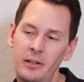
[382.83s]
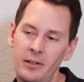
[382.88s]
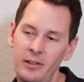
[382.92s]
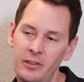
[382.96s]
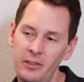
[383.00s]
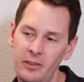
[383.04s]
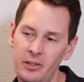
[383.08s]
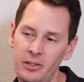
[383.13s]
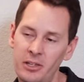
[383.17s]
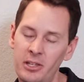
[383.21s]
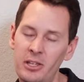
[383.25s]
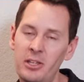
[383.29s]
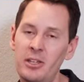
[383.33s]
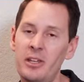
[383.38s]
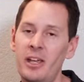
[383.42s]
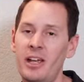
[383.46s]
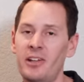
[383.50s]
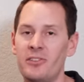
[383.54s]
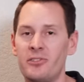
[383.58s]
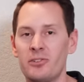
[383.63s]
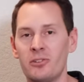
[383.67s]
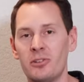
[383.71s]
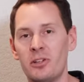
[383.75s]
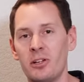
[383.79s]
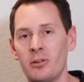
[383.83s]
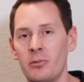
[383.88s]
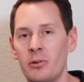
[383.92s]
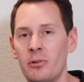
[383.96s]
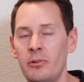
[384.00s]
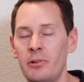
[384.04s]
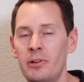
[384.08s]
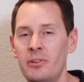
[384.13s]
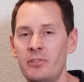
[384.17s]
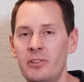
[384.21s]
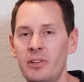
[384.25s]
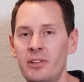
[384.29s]
the key answer here
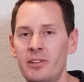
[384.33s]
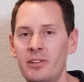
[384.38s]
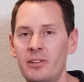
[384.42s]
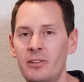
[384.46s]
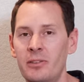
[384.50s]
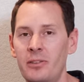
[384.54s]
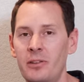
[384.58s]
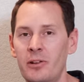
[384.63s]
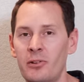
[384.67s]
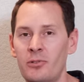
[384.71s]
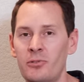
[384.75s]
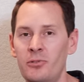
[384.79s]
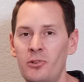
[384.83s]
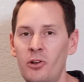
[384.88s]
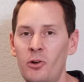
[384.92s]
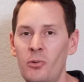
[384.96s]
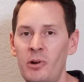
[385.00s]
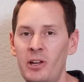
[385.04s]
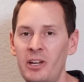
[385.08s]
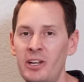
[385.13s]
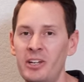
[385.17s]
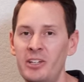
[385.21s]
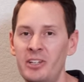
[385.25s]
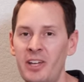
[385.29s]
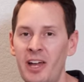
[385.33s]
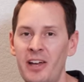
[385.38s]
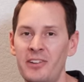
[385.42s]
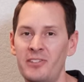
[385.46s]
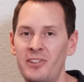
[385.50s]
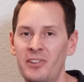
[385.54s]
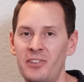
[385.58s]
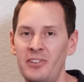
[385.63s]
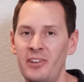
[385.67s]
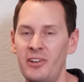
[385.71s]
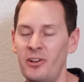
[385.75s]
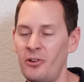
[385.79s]
really is that there's no way to guess
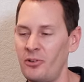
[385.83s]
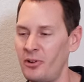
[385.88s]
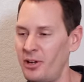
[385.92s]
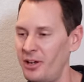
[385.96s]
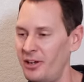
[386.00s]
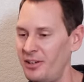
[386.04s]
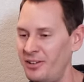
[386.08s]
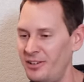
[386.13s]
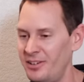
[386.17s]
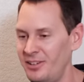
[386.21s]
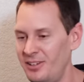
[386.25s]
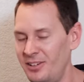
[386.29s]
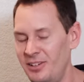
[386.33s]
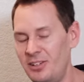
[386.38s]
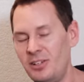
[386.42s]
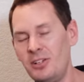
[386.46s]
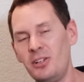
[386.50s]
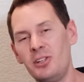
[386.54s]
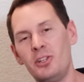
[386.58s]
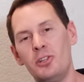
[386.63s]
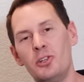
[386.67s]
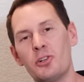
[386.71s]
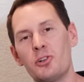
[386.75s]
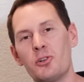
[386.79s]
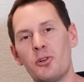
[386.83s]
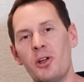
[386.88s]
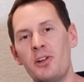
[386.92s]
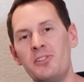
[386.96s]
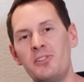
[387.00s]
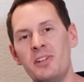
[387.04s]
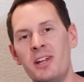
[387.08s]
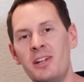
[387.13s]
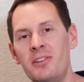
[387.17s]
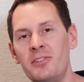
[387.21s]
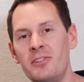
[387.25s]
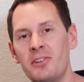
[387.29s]
and say, okay, your Great
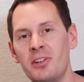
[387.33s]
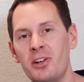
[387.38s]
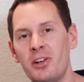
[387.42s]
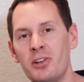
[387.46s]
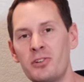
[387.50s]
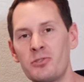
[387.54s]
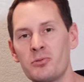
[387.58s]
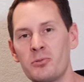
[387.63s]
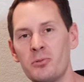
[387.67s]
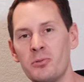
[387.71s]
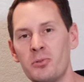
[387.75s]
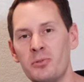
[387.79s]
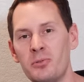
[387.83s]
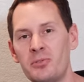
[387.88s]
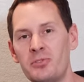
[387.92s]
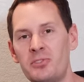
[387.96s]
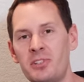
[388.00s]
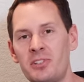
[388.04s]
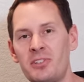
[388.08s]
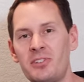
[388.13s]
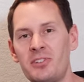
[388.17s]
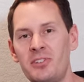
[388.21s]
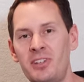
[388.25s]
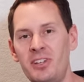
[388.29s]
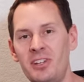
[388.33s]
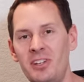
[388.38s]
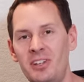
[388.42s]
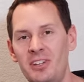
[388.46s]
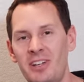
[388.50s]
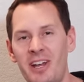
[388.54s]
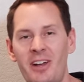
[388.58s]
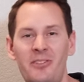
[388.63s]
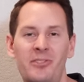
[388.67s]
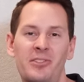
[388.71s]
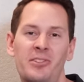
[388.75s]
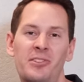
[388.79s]
Dane's going to drool 16
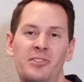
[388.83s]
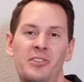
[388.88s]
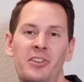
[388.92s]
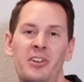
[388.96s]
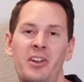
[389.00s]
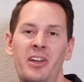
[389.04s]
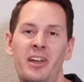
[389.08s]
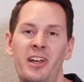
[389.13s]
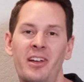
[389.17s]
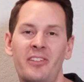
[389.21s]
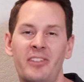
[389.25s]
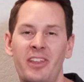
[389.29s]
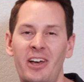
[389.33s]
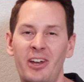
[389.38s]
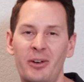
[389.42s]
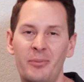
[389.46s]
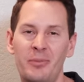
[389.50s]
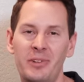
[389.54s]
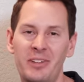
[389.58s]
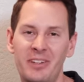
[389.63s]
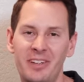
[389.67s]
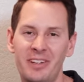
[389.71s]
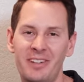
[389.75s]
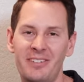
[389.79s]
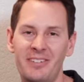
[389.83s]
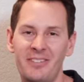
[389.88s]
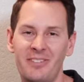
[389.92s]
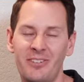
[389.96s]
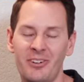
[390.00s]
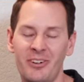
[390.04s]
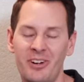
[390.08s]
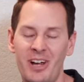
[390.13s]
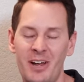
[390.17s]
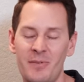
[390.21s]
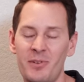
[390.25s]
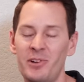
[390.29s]
ounces today and that'll be it
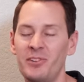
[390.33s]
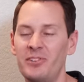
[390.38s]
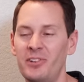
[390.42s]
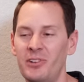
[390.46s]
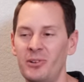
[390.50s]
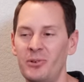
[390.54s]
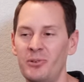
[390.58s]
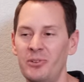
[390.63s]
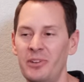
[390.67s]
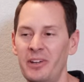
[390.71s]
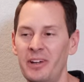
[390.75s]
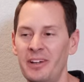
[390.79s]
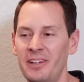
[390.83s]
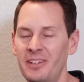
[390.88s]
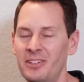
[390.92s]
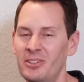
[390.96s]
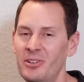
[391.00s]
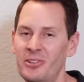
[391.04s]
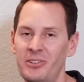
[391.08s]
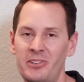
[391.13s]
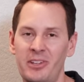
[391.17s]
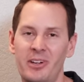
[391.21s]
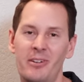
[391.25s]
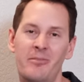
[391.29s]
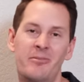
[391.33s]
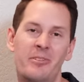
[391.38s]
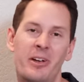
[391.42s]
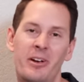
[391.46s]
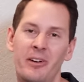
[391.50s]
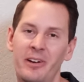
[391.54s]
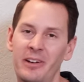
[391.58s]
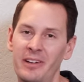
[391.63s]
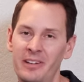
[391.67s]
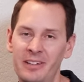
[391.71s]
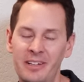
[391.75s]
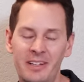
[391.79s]
for every single day. You know, it's going to
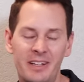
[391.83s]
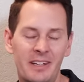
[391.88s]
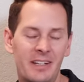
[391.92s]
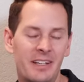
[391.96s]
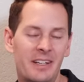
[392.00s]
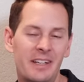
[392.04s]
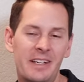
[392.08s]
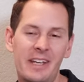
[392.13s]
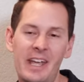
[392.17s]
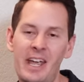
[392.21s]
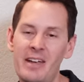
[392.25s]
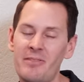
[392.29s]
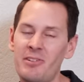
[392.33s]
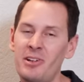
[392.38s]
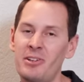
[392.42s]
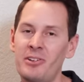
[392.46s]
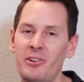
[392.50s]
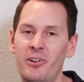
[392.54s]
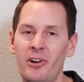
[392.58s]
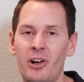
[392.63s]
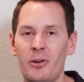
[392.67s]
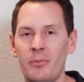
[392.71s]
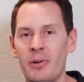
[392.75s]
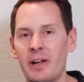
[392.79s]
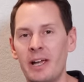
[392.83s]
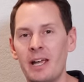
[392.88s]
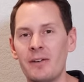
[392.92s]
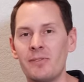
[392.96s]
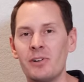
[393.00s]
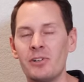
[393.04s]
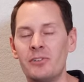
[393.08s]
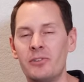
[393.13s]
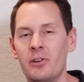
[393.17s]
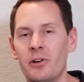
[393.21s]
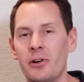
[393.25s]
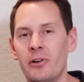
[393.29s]
vary every dog by
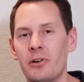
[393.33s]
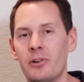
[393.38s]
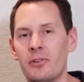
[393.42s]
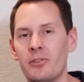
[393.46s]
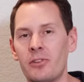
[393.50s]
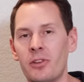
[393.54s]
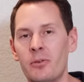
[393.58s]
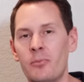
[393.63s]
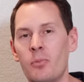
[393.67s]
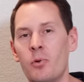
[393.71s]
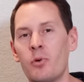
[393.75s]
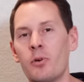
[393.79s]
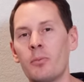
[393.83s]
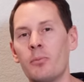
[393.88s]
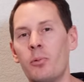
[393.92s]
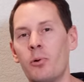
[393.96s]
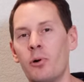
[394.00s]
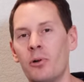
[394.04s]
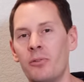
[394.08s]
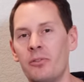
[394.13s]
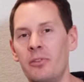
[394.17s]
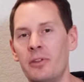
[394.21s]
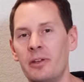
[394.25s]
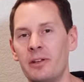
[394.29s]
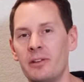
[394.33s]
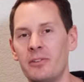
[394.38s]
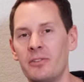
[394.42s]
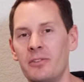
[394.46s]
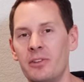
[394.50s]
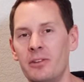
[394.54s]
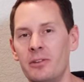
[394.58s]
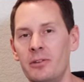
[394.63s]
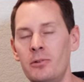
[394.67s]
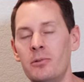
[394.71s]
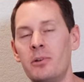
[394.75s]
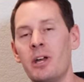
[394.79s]
every dog. So the more important thing is
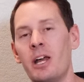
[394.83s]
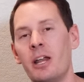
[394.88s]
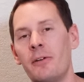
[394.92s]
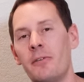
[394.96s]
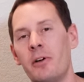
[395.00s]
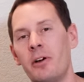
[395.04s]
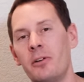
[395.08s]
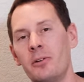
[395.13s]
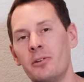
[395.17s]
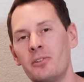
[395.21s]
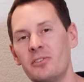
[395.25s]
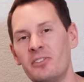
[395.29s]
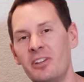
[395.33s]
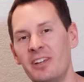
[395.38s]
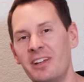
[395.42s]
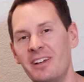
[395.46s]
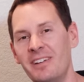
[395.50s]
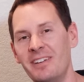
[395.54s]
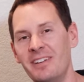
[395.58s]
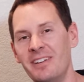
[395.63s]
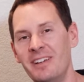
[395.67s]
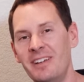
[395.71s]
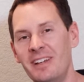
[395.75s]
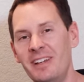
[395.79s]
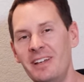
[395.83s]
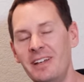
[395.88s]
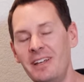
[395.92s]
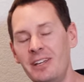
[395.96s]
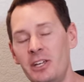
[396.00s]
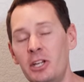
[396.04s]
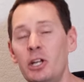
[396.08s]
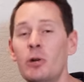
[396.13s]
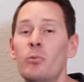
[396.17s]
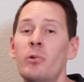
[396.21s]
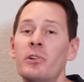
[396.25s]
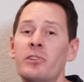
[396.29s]
that you kind of understand,
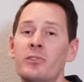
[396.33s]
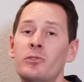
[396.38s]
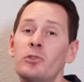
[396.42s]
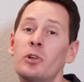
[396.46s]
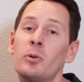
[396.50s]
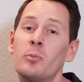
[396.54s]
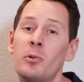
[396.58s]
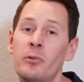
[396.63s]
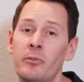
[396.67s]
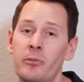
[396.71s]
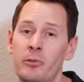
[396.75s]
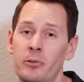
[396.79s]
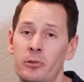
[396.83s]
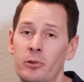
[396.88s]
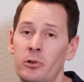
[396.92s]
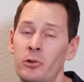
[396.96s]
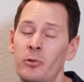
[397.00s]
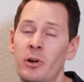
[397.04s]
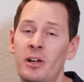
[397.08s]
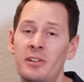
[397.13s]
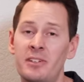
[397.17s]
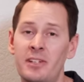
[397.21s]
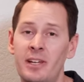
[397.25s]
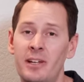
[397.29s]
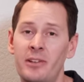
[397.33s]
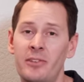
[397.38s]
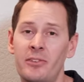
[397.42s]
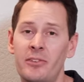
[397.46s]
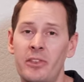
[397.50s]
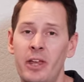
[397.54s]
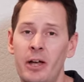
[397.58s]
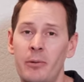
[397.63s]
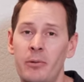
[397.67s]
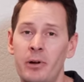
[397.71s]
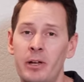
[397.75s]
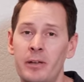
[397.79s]
you know, what's normal for your Great Danes.
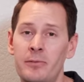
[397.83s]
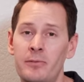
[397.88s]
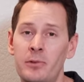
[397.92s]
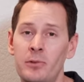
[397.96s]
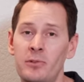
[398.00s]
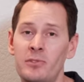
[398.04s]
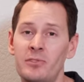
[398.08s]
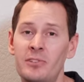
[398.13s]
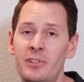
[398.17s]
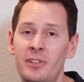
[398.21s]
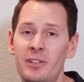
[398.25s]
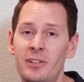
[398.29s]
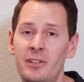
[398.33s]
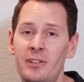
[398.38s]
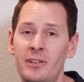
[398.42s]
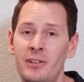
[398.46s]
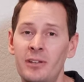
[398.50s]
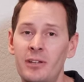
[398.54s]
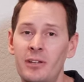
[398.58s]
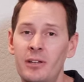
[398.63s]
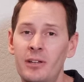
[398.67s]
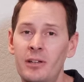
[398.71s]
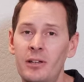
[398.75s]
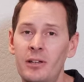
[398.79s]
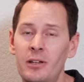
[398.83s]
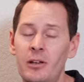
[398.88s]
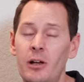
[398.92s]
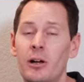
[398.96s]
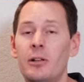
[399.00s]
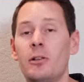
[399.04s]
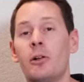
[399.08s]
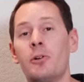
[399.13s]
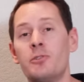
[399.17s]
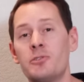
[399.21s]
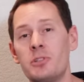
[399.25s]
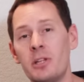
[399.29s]
That way, if you see a
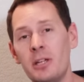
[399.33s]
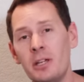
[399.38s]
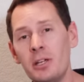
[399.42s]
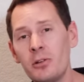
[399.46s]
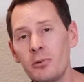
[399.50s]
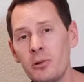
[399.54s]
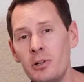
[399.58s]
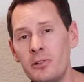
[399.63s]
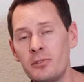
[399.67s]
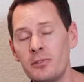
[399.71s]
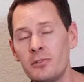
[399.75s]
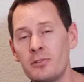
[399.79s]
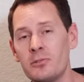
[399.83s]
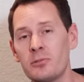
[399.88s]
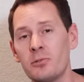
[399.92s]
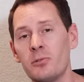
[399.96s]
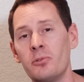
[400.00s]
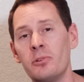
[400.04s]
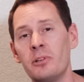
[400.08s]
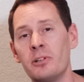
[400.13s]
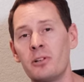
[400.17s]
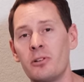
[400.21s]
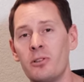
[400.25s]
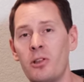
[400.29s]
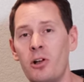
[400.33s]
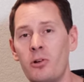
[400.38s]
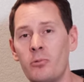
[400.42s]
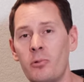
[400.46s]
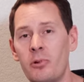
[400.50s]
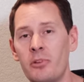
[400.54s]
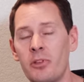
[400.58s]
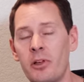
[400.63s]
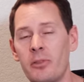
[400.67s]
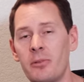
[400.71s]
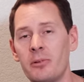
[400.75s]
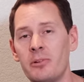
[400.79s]
large increase in drooling along
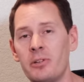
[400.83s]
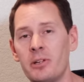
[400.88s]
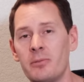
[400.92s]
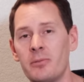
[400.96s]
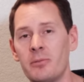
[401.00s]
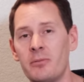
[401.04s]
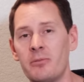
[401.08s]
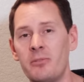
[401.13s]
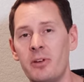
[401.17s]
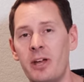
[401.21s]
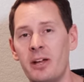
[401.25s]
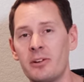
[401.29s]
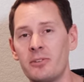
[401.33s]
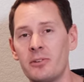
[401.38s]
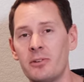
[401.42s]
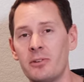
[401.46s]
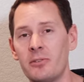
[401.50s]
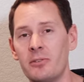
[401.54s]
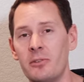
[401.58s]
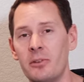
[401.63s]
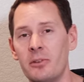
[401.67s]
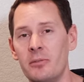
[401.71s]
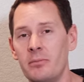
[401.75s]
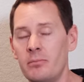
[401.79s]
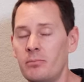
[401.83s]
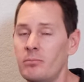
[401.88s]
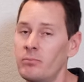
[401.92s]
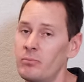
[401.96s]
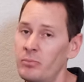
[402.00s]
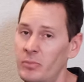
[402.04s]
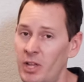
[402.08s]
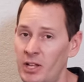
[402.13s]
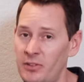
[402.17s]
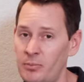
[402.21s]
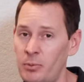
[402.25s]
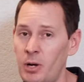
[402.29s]
with other different factors,
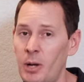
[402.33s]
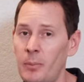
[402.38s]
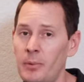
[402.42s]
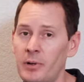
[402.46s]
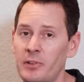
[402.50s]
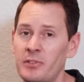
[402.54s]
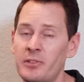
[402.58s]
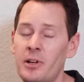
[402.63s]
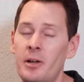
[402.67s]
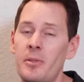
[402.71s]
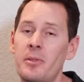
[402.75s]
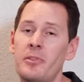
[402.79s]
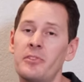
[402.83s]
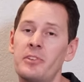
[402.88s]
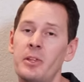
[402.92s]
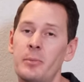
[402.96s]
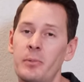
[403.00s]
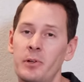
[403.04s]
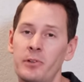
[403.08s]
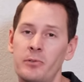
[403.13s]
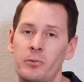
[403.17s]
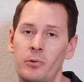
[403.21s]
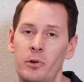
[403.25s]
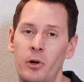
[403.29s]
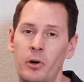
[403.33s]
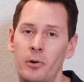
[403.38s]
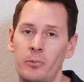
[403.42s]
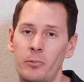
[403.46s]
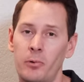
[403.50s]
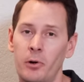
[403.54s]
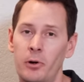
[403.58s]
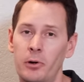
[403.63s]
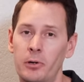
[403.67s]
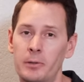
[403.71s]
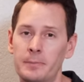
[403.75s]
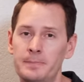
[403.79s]
that's probably a sign that something's gone
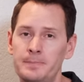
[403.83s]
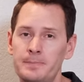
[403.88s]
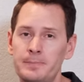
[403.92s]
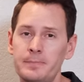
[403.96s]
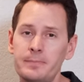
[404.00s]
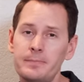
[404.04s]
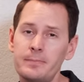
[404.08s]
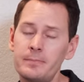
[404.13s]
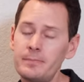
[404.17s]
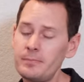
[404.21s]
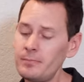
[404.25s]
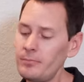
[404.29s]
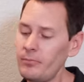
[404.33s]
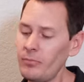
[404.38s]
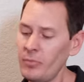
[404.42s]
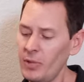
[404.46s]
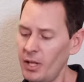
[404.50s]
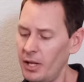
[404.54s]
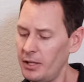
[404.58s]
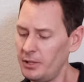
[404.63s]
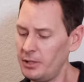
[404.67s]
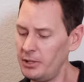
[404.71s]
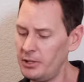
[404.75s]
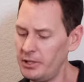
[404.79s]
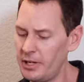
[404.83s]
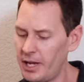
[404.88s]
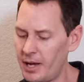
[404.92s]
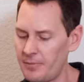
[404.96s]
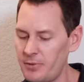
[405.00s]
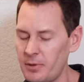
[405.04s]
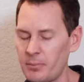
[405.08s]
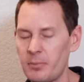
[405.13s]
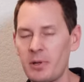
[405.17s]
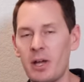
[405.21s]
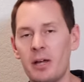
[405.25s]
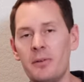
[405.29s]
wrong. And you need to have
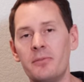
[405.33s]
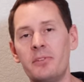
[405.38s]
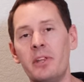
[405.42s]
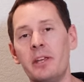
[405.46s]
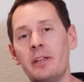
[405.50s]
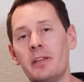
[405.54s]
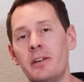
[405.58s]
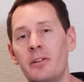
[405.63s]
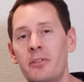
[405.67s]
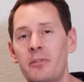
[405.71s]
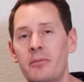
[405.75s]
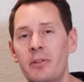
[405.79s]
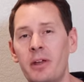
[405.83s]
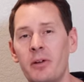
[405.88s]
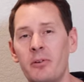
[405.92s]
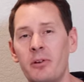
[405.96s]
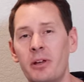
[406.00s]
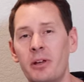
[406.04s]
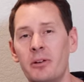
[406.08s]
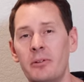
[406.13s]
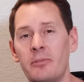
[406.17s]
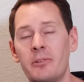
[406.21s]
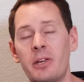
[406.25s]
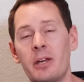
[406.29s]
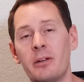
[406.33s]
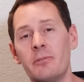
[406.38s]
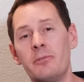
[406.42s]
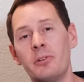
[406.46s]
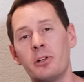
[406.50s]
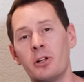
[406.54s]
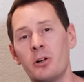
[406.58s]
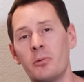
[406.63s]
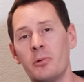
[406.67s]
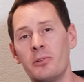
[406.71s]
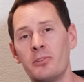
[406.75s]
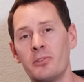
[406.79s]
them kind of taken to the veterinarian to kind of
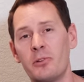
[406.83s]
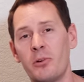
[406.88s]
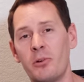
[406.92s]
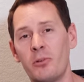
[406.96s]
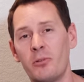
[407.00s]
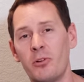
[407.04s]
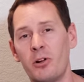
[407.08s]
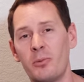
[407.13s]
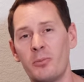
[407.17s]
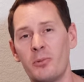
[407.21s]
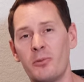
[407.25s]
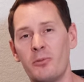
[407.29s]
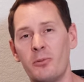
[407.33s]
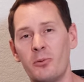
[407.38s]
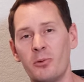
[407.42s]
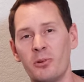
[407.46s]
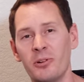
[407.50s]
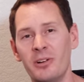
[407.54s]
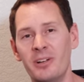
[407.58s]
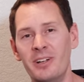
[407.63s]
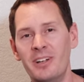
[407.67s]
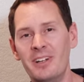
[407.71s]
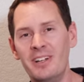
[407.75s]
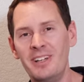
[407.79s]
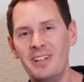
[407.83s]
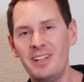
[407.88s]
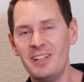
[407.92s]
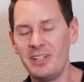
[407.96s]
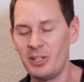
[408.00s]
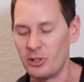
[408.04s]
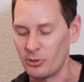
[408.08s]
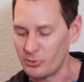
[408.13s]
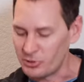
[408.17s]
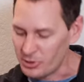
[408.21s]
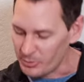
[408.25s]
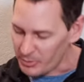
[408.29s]
figure out what's going wrong before,
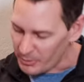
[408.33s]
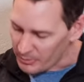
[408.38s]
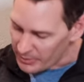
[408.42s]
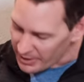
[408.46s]
you know, if something